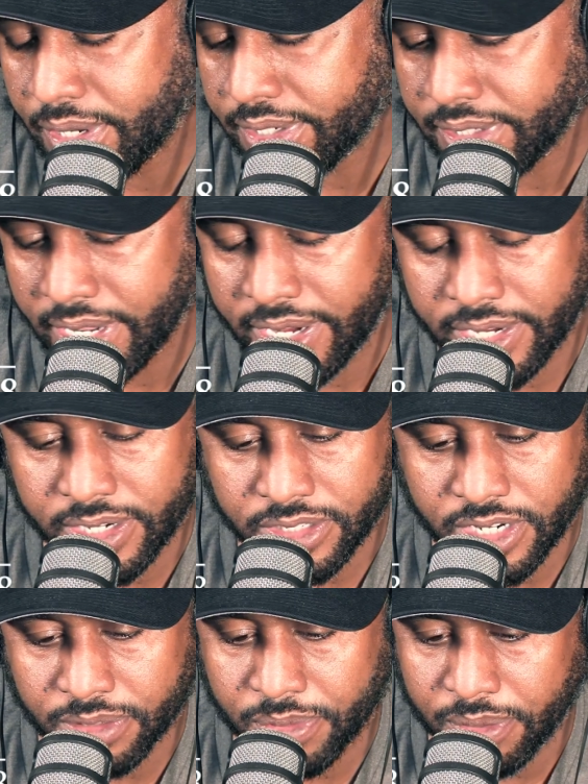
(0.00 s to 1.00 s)
and it
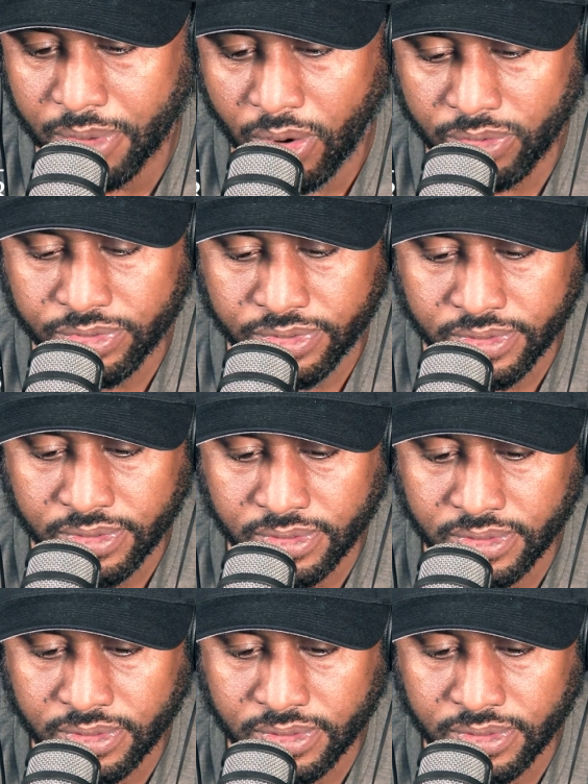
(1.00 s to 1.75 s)
could just be both.